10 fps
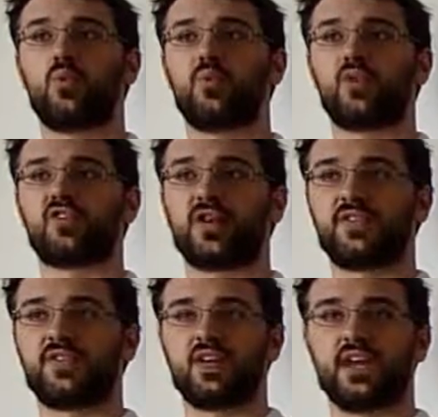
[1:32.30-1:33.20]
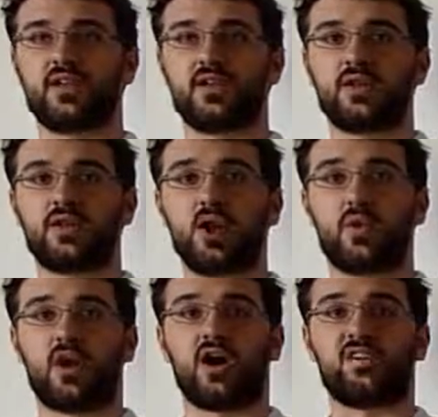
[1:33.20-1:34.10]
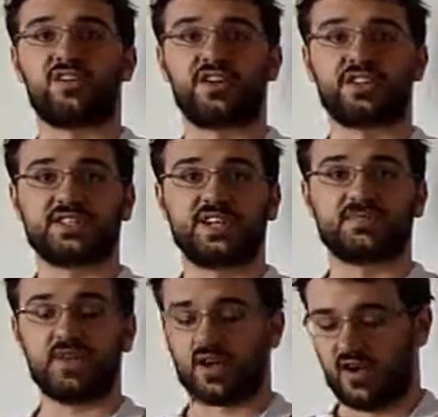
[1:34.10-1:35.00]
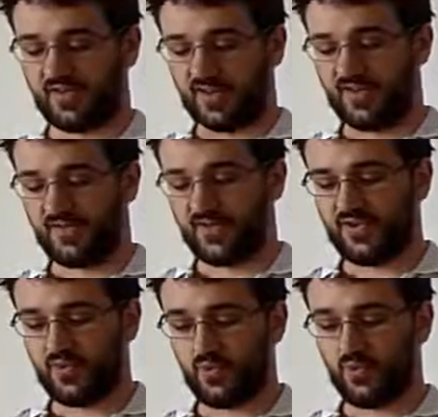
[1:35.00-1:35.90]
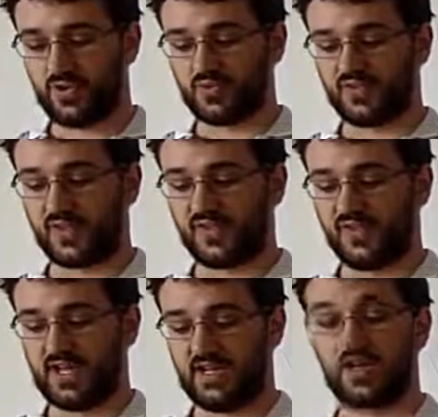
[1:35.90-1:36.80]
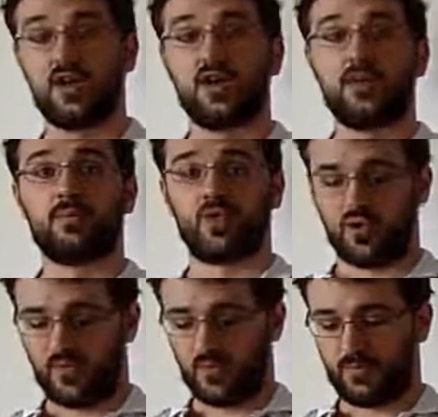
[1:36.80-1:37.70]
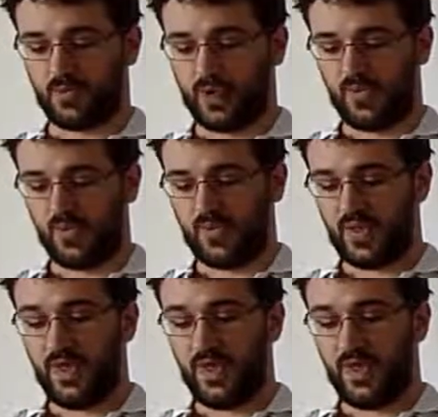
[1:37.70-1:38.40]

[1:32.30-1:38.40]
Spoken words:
results in lower oxidation states being oxidized first, which results in more uniform growth.